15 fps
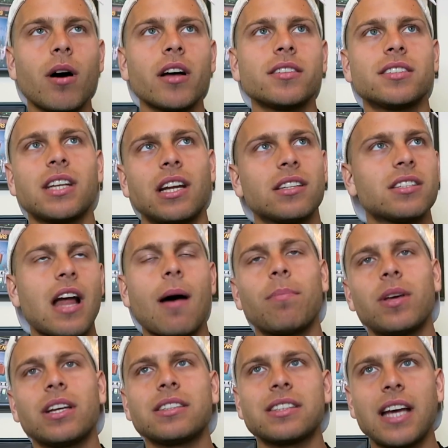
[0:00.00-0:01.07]
months and it's not
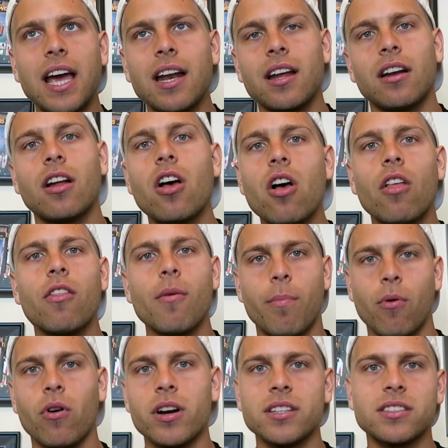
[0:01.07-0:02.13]
being skated, the
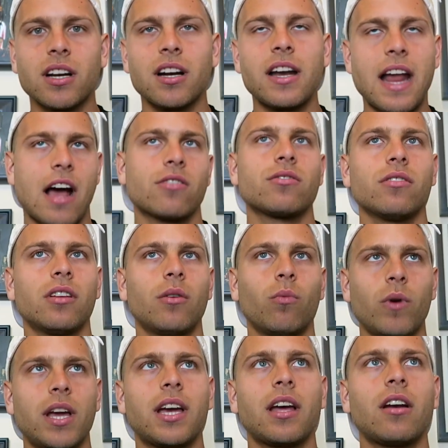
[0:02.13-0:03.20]
board is gonna naturally
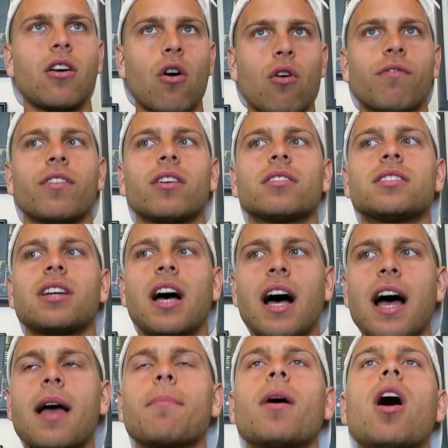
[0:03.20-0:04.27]
weaken over
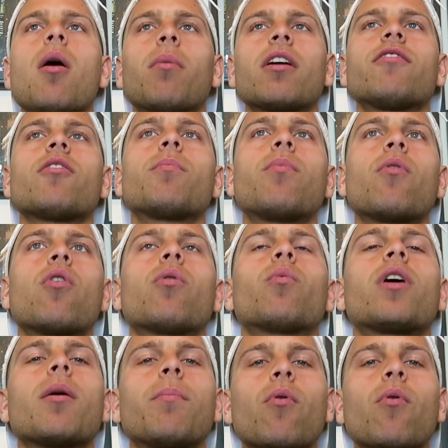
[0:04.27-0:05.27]
time. But if when a